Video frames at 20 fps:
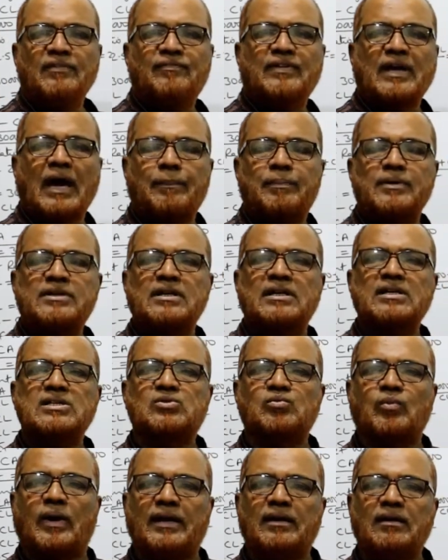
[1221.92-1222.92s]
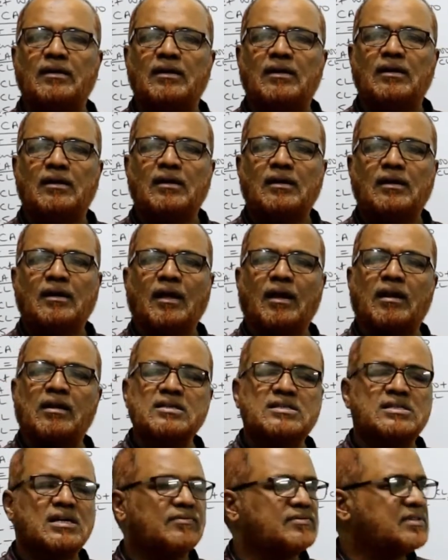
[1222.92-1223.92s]
If capital is 1,
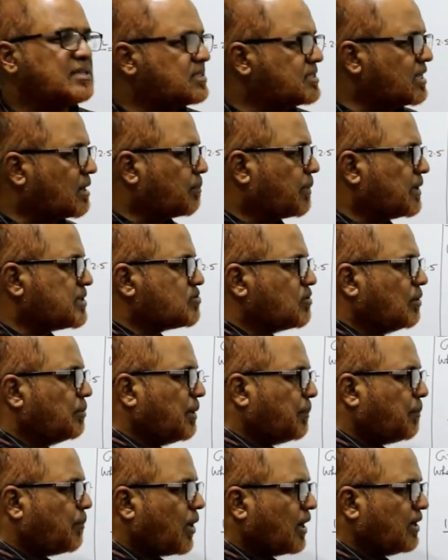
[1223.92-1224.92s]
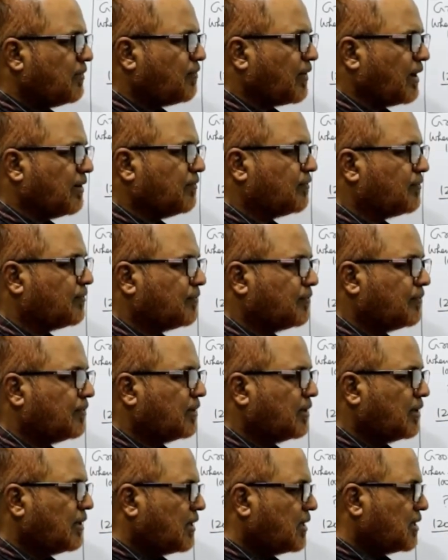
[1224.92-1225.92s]
reserves and surplus will be 0.5.
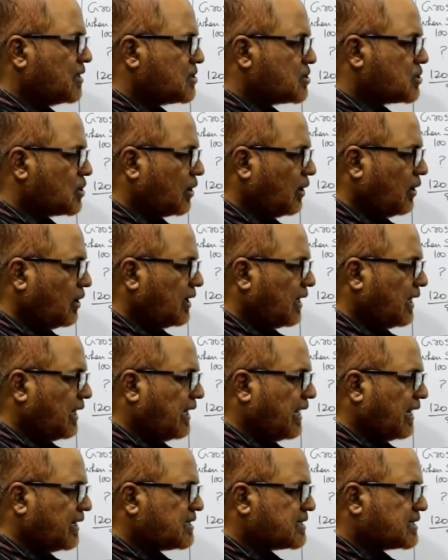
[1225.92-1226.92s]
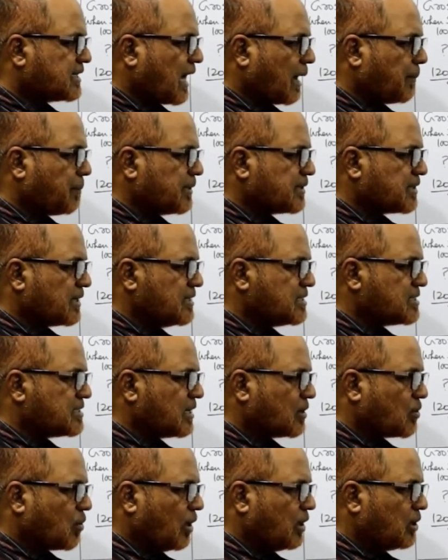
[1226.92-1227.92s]
So let capital is
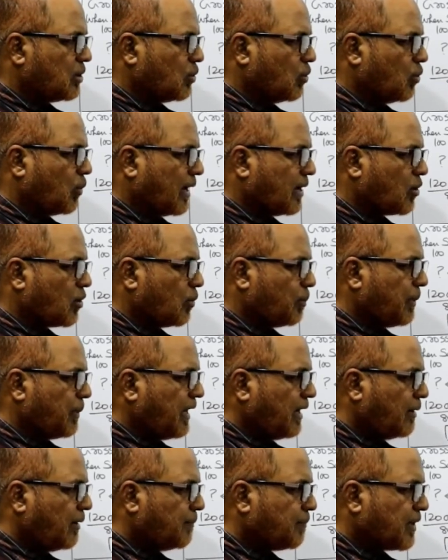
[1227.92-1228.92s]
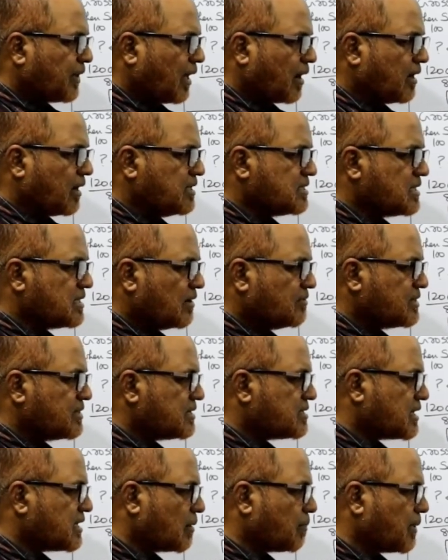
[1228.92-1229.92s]
equal to 1 rupee, reserves
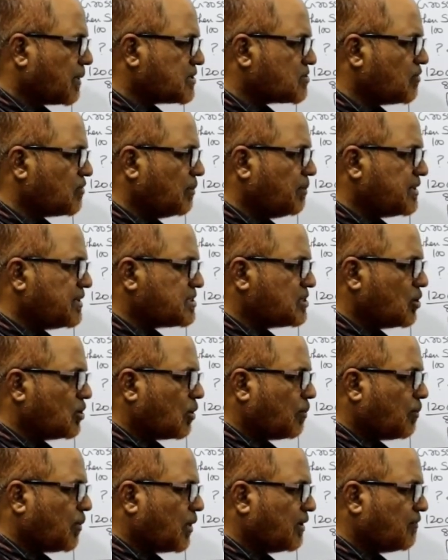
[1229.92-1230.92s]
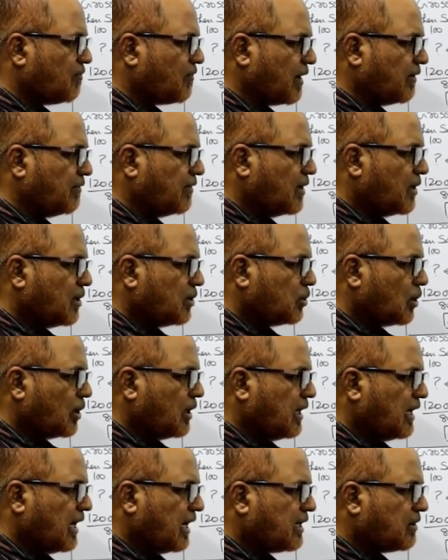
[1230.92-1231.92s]
and surplus will be 0.5. The
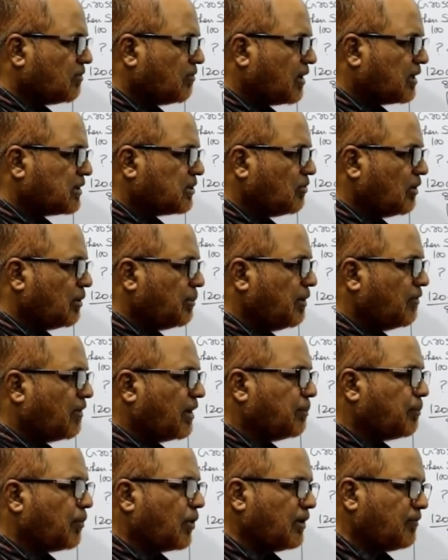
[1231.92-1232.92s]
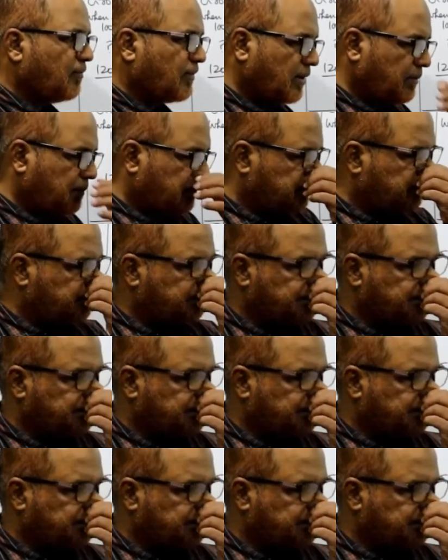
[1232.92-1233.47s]
net worth will be 1.5